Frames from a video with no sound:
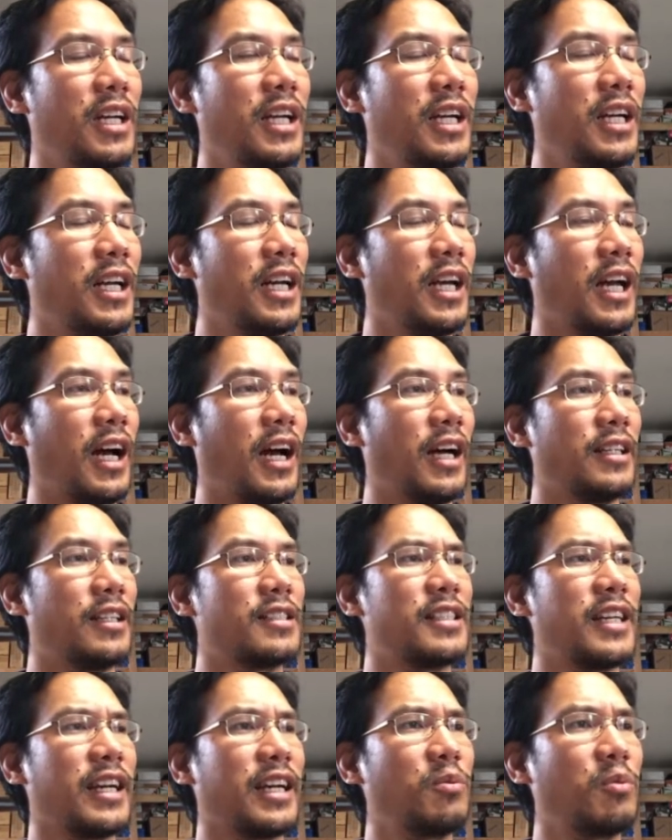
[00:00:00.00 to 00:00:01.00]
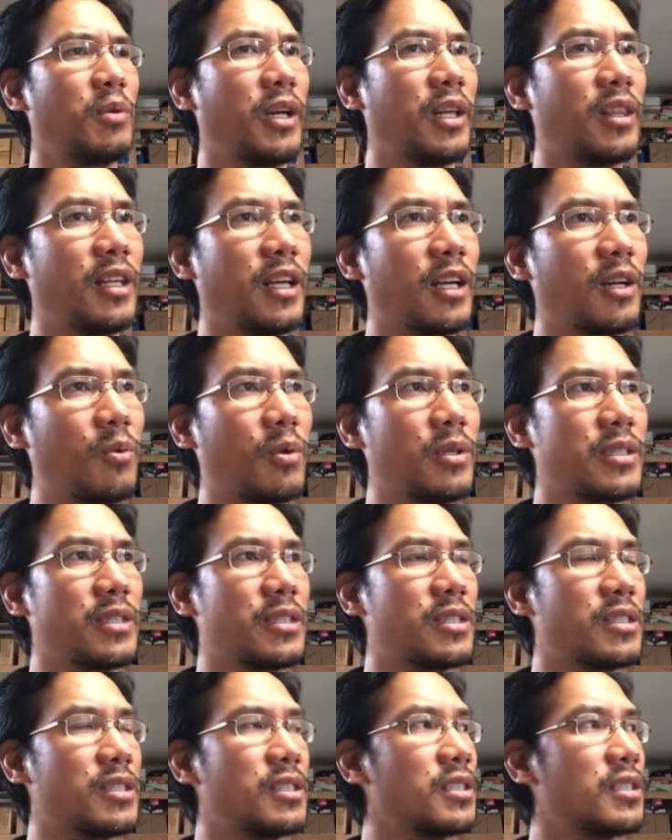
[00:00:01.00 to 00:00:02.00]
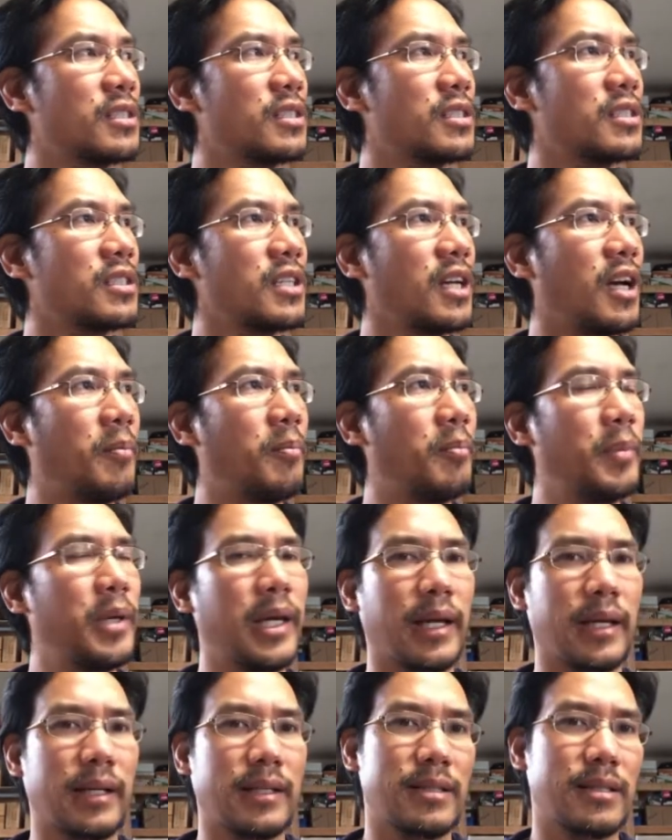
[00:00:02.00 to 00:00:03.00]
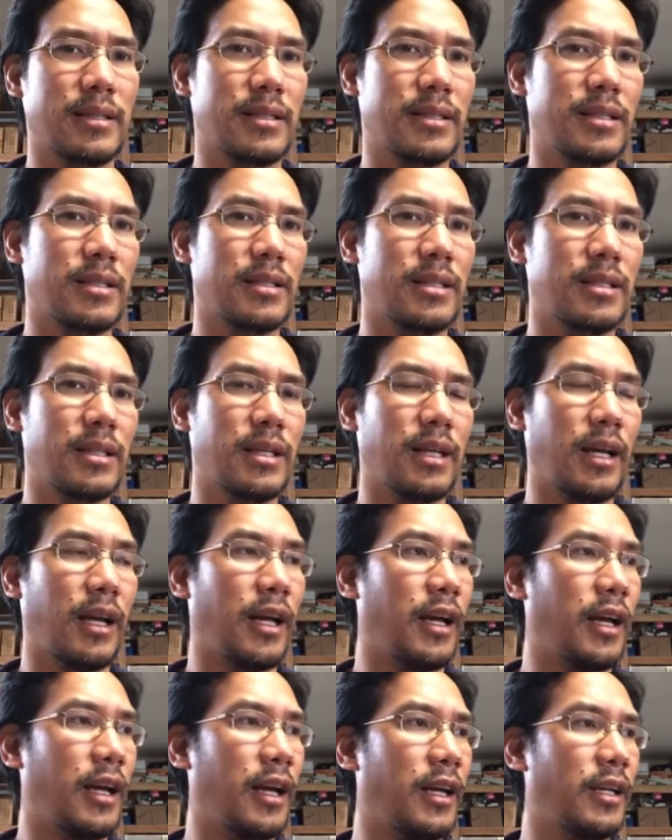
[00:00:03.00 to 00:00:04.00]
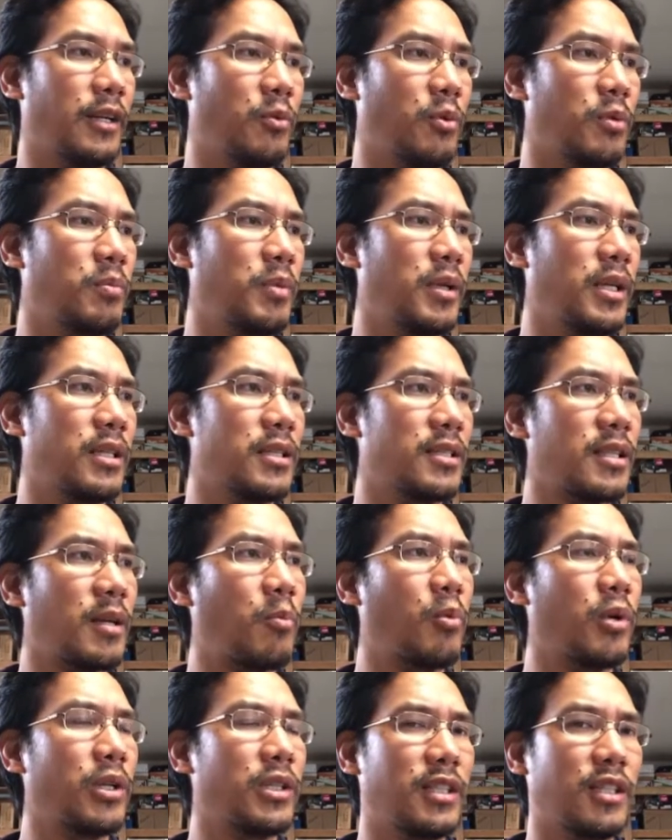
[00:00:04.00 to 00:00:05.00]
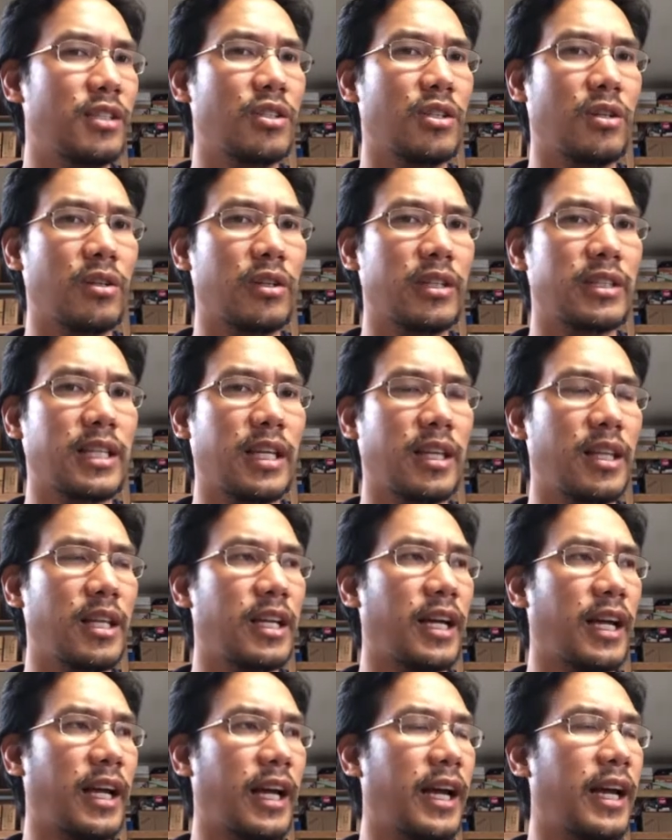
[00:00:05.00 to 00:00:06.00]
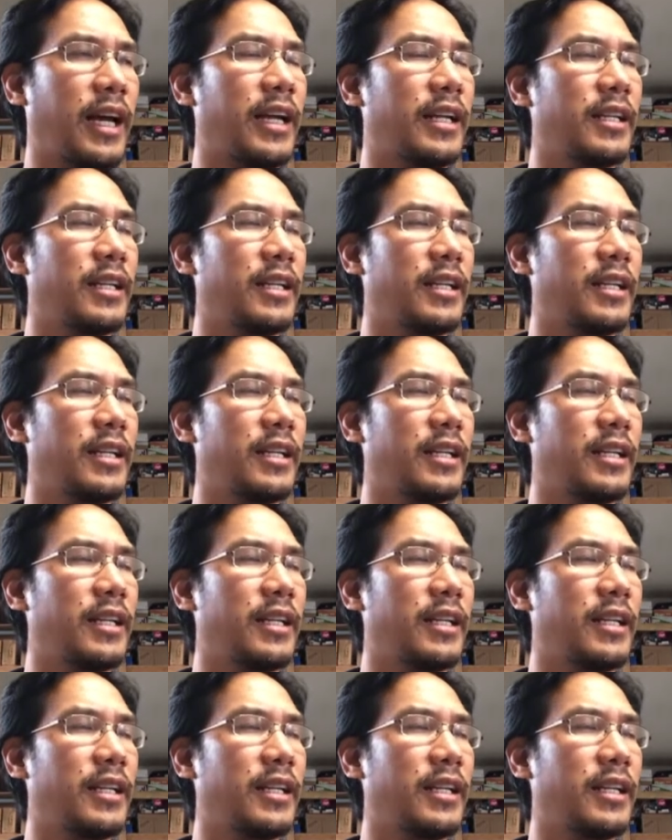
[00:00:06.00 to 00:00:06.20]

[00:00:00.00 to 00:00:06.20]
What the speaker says: The second one I think was a mix, and it would be somewhat digital because I think I had